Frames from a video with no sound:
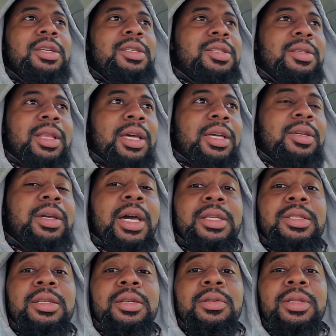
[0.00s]
So like, you
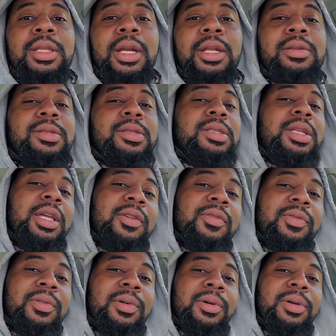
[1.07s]
guys know that I used to stay in
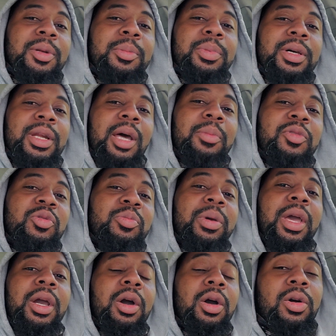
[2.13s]
Florida, but I moved back